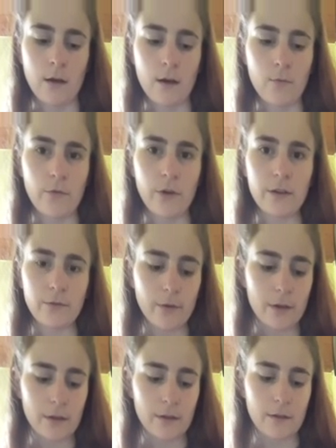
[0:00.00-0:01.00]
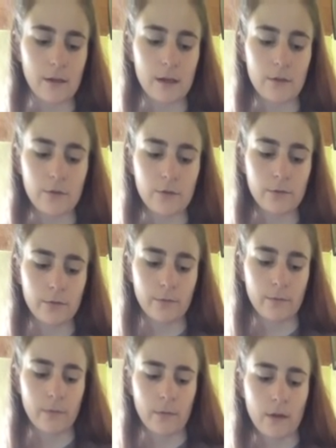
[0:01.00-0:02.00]
And re-threading the needle
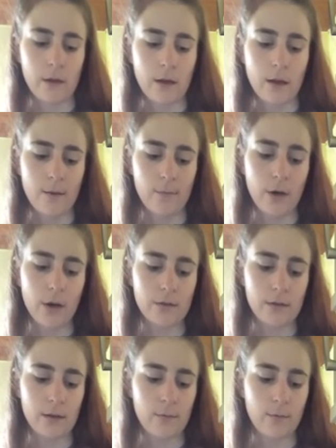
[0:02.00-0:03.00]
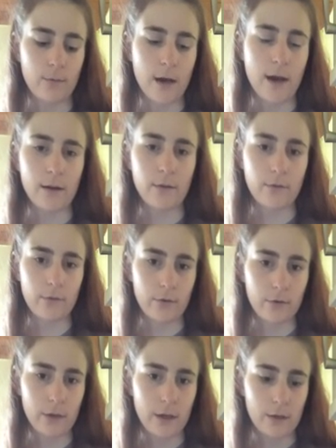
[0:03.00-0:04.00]
and passing it back
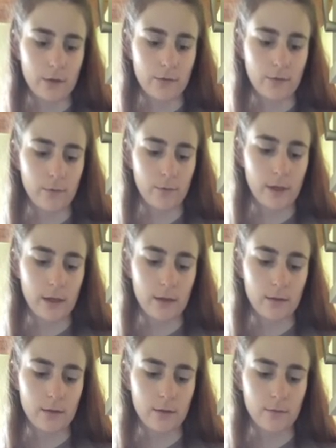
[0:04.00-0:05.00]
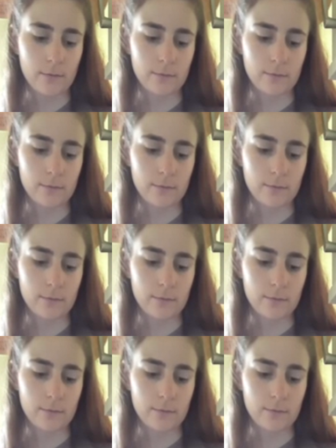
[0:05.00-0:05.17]
through each of the beads.